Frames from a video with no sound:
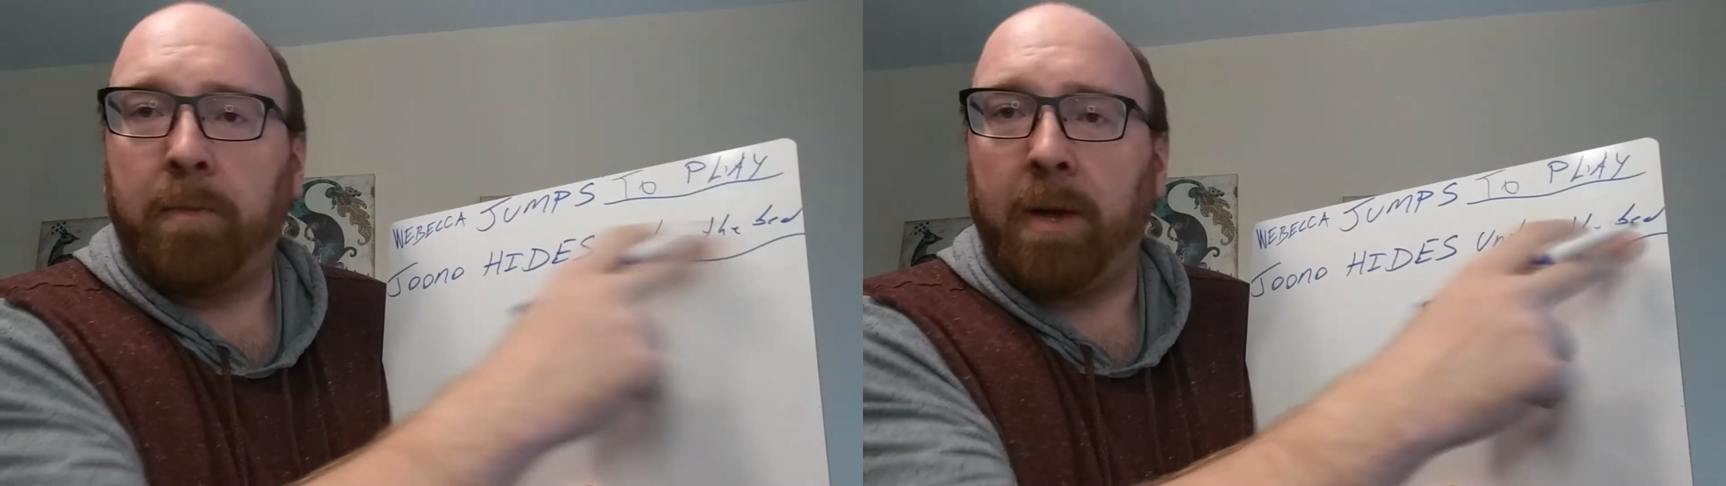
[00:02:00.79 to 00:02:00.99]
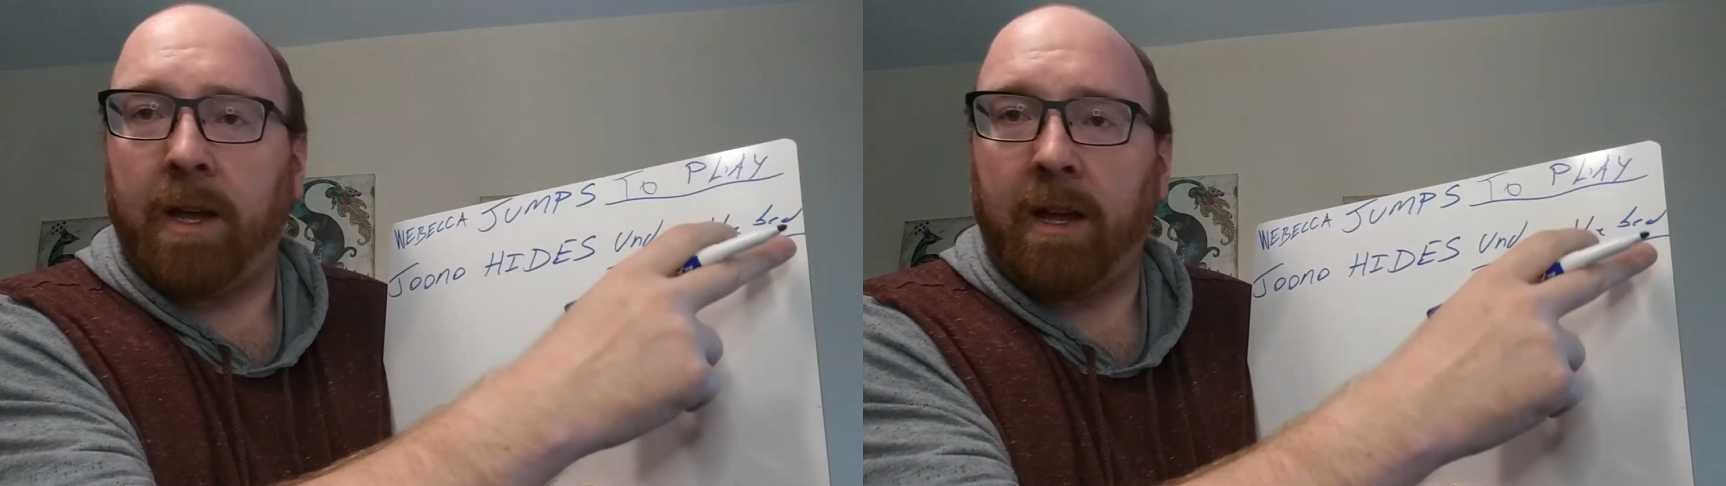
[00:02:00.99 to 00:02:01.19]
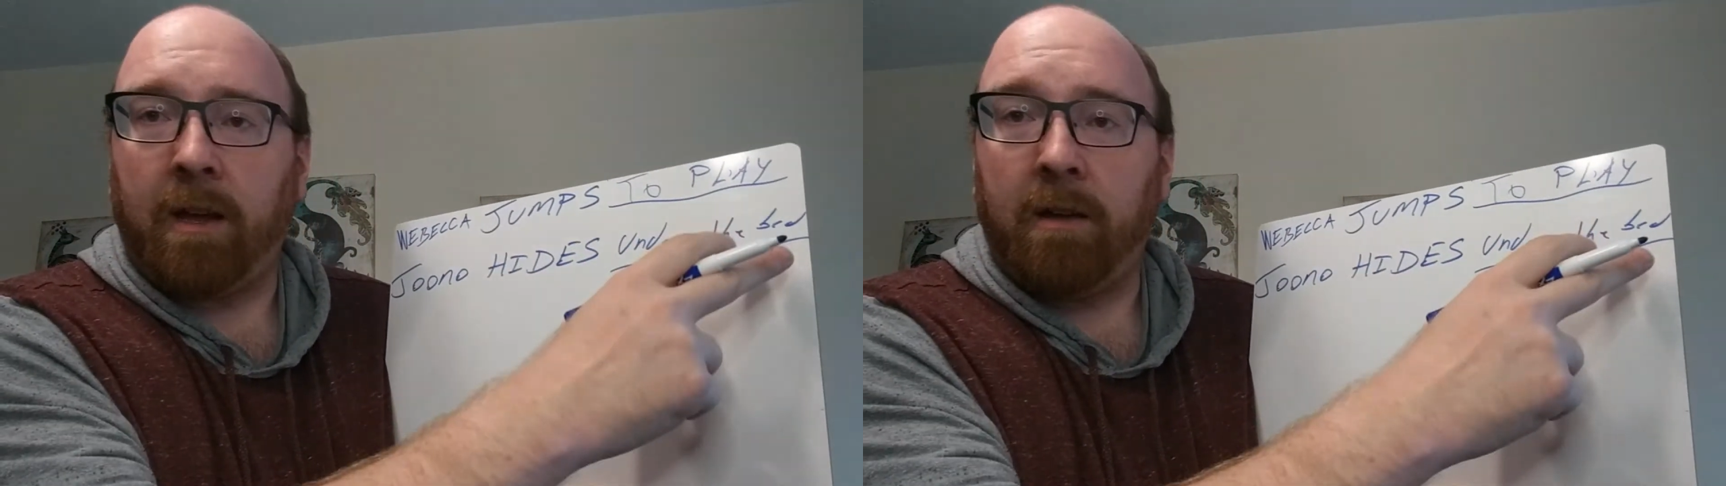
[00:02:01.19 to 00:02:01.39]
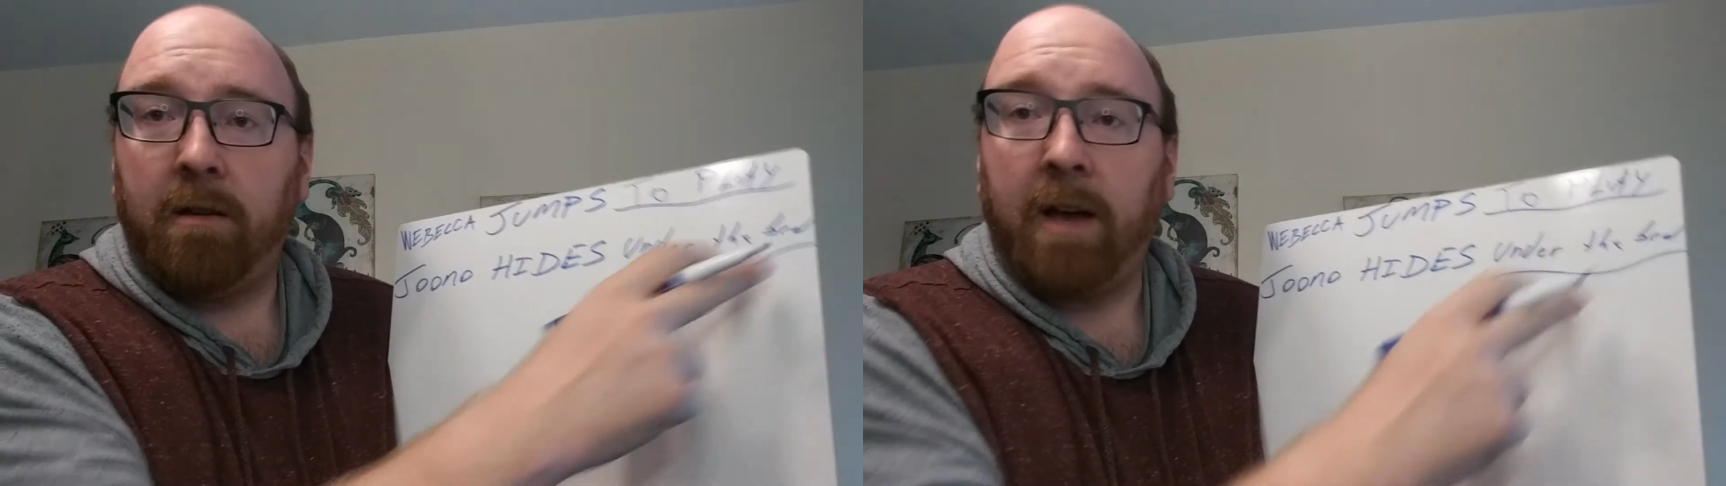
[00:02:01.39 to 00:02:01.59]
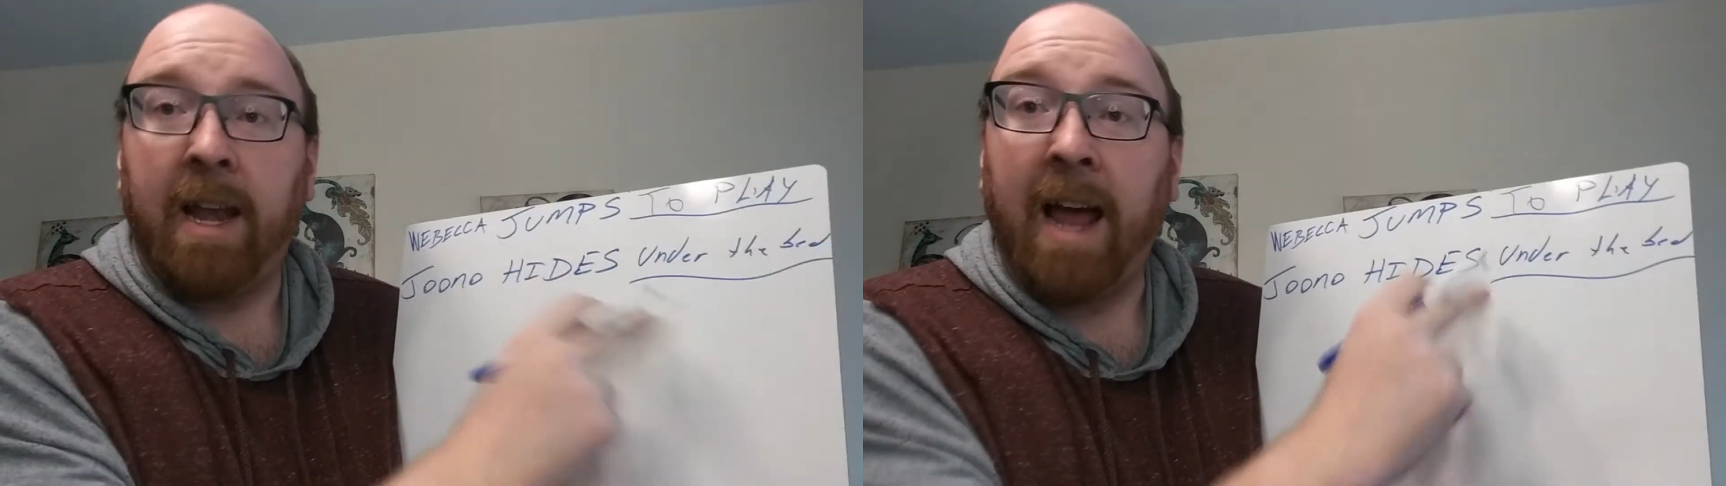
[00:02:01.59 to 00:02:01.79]
be
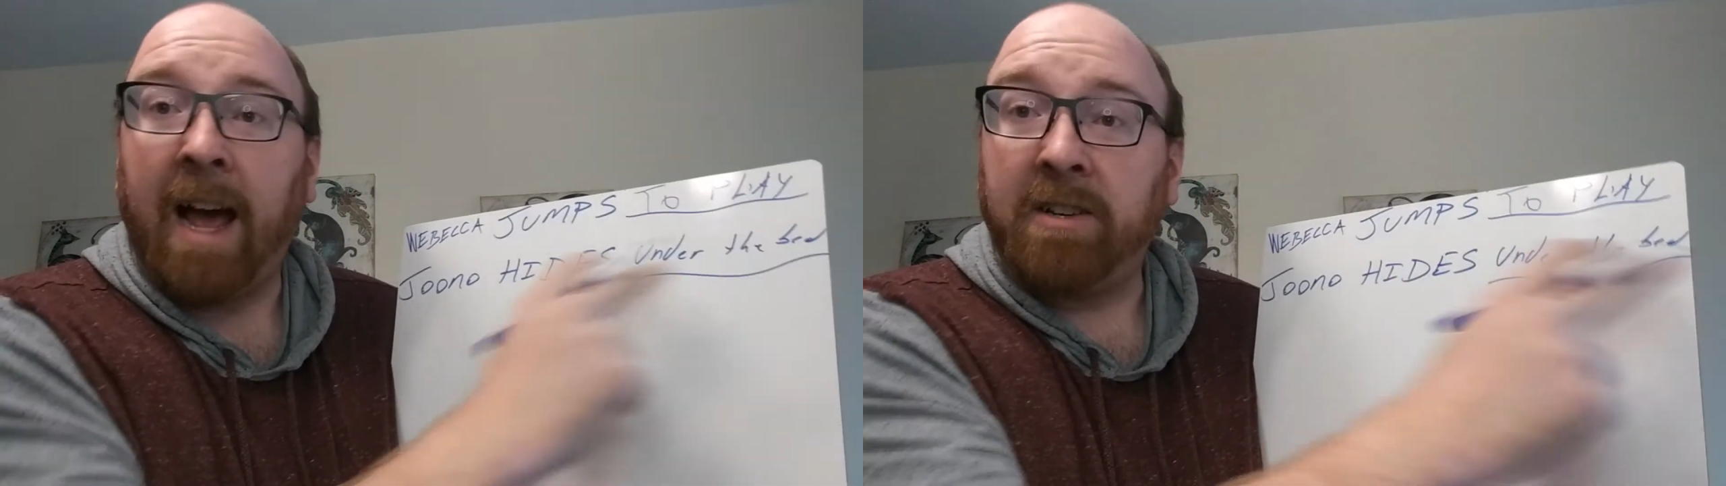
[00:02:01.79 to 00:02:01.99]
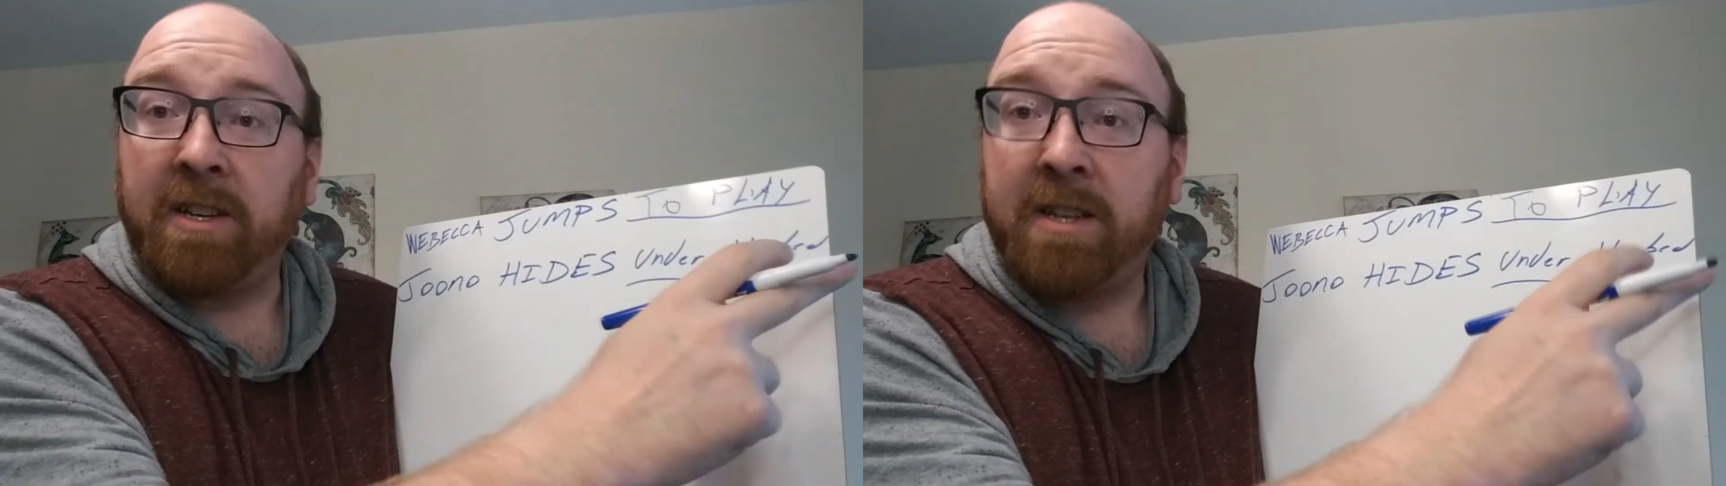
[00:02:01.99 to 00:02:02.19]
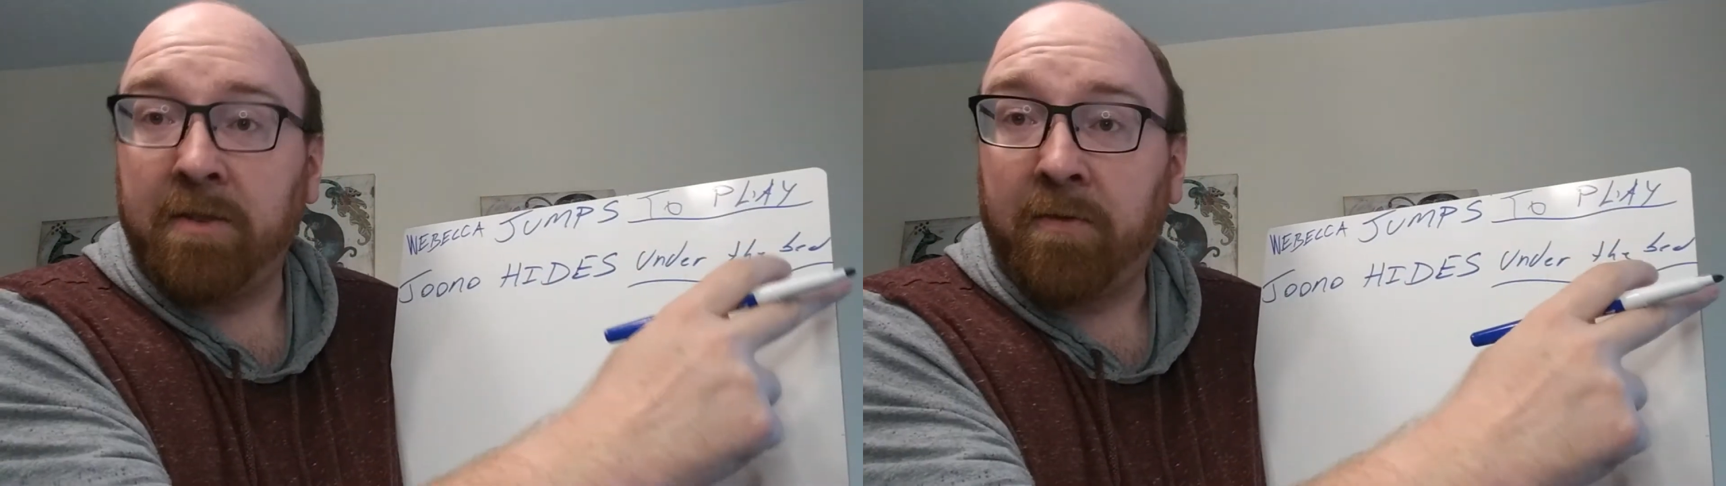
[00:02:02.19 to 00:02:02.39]
an adjective